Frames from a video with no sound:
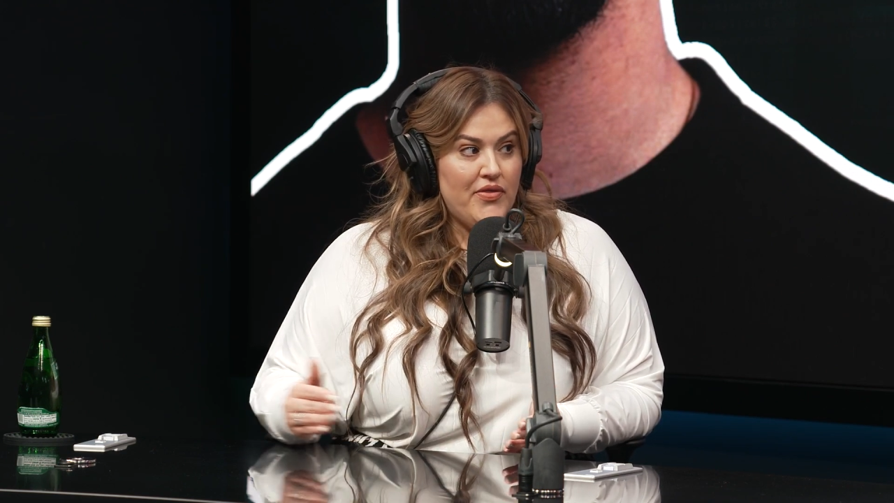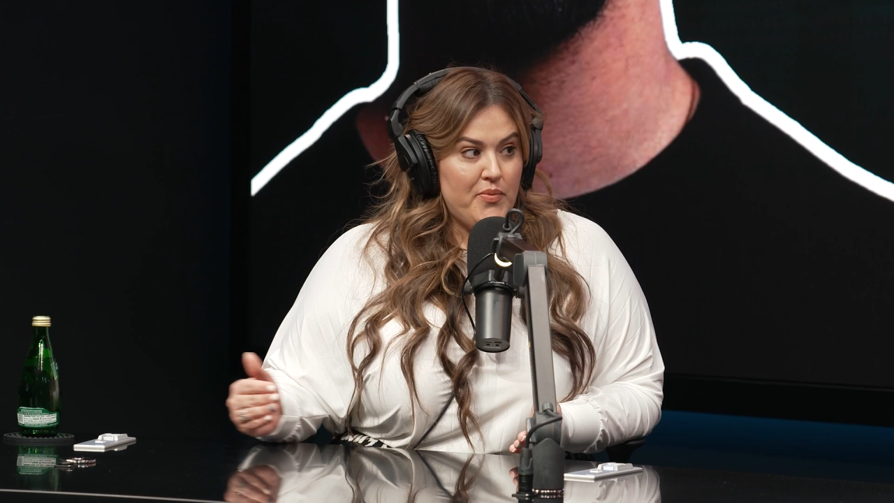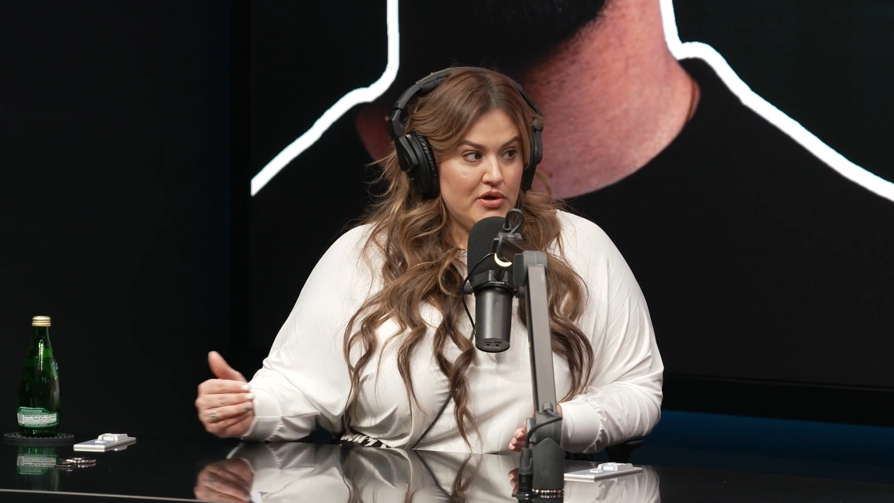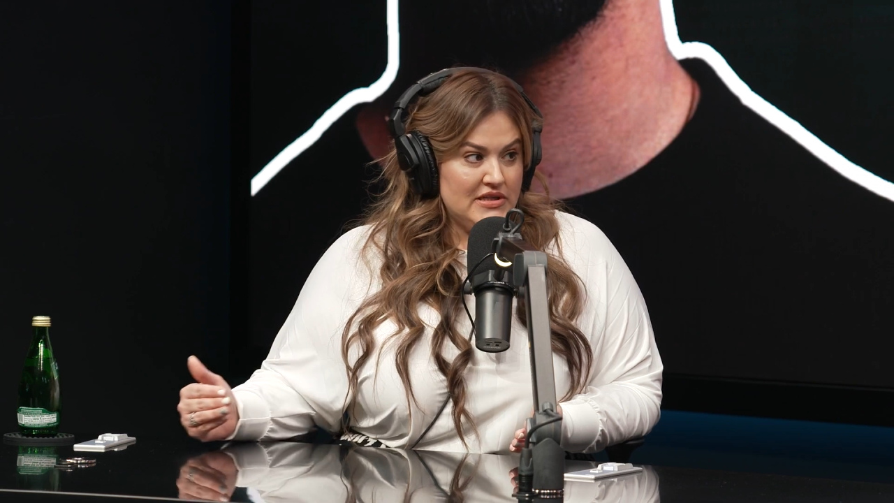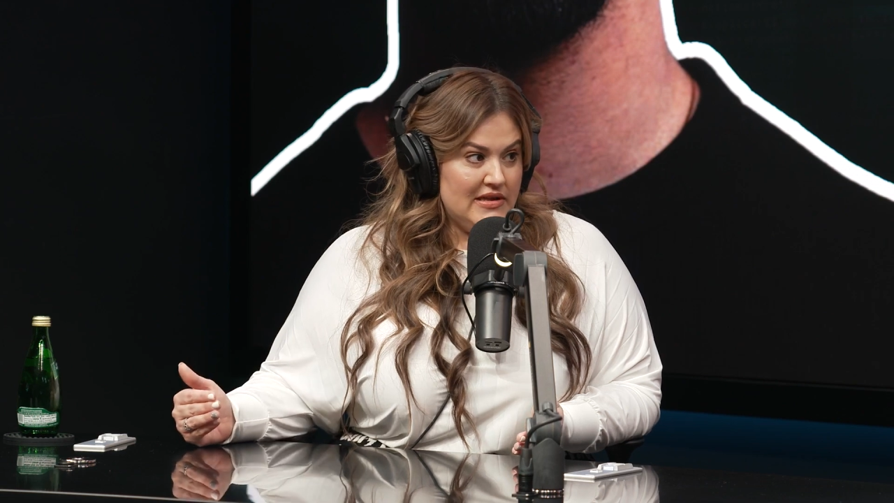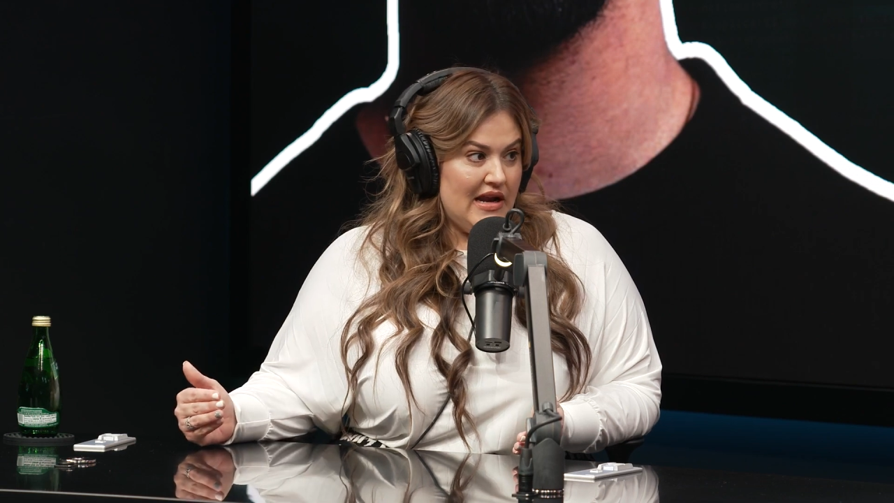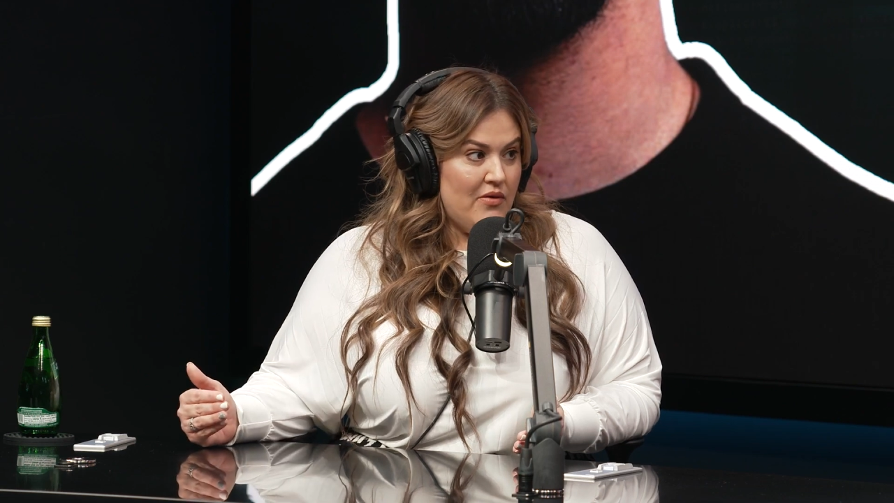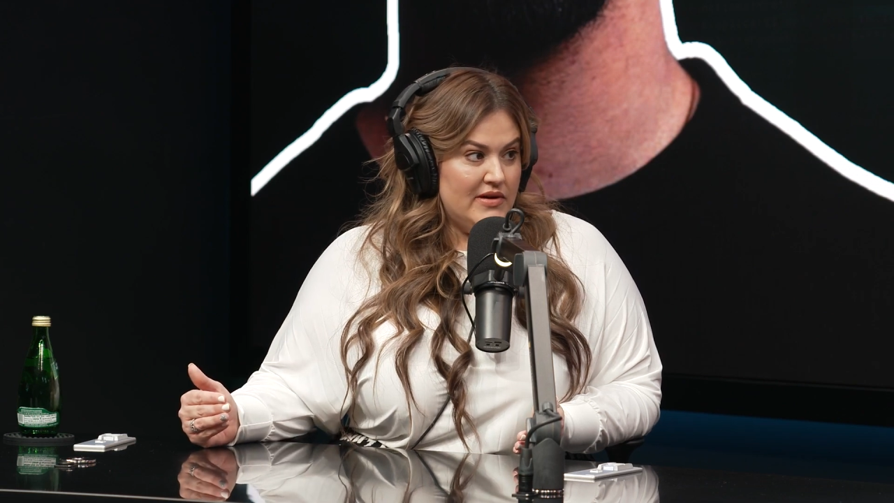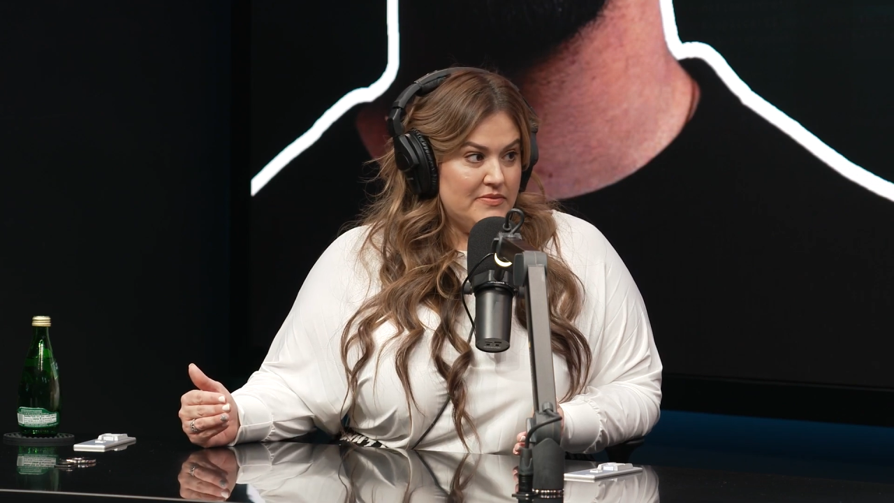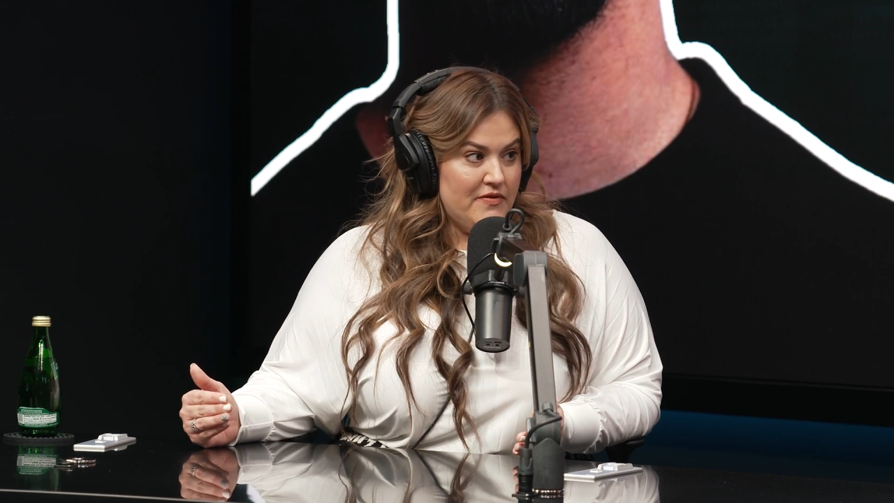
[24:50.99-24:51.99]
the person that I
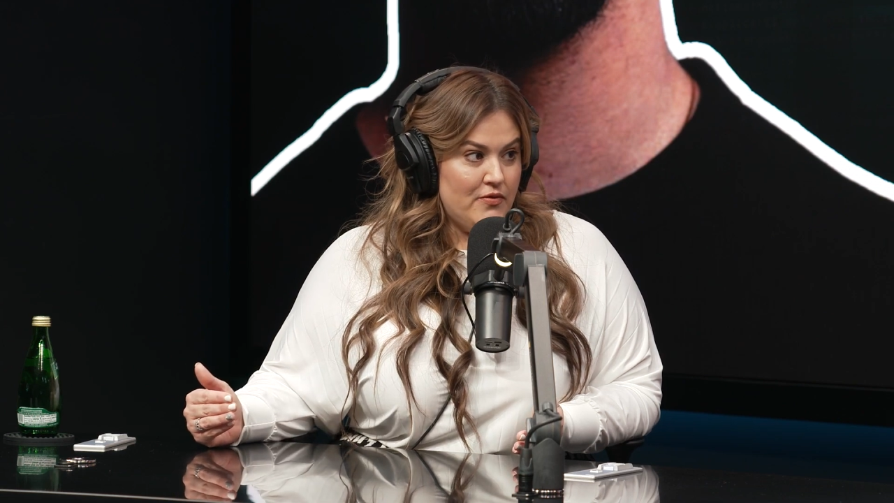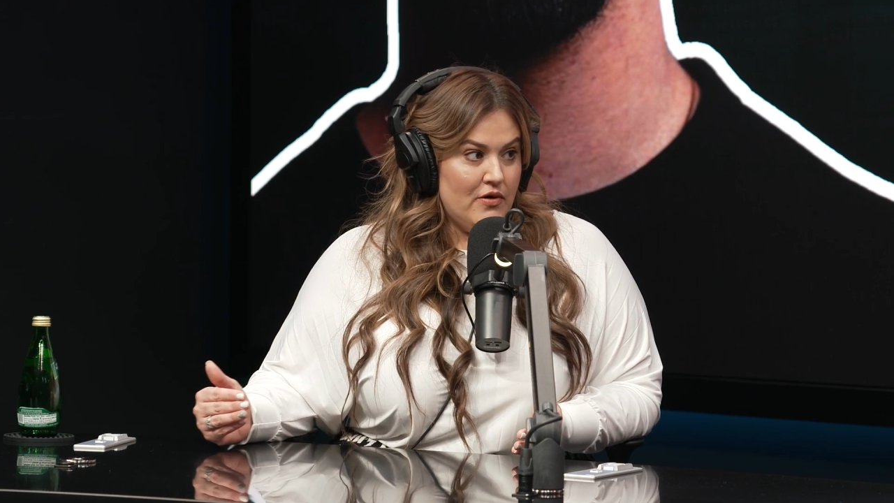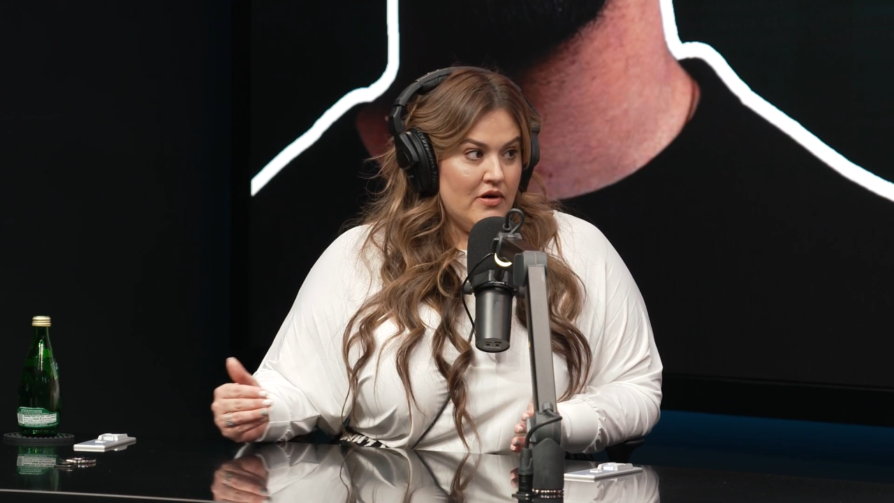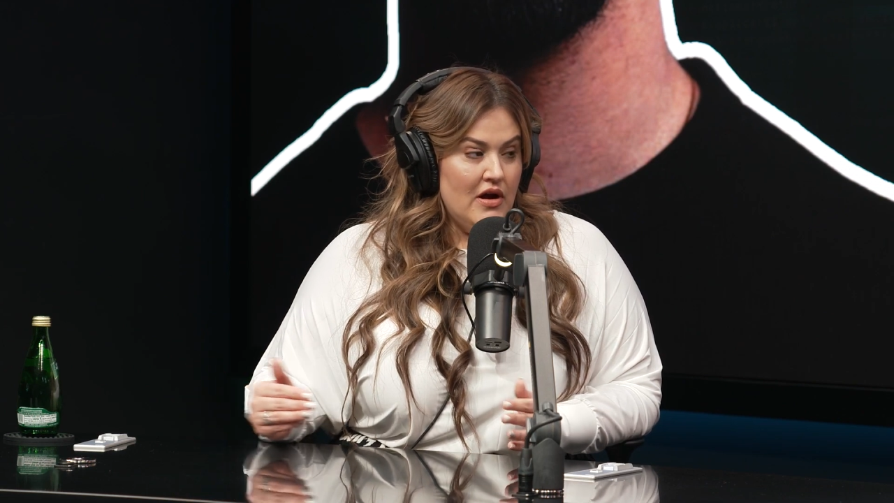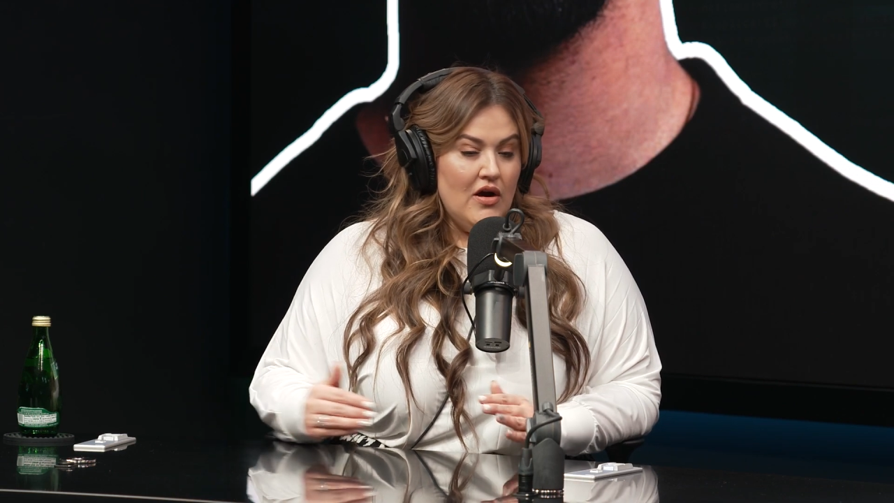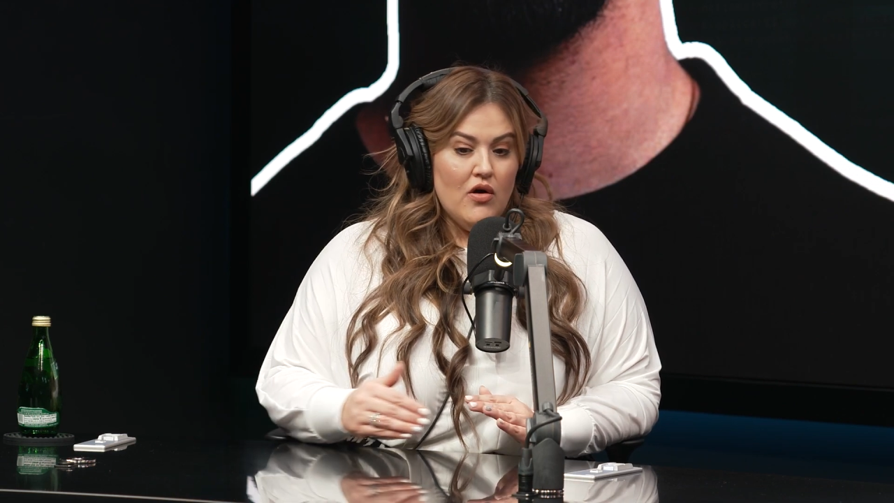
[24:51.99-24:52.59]
was before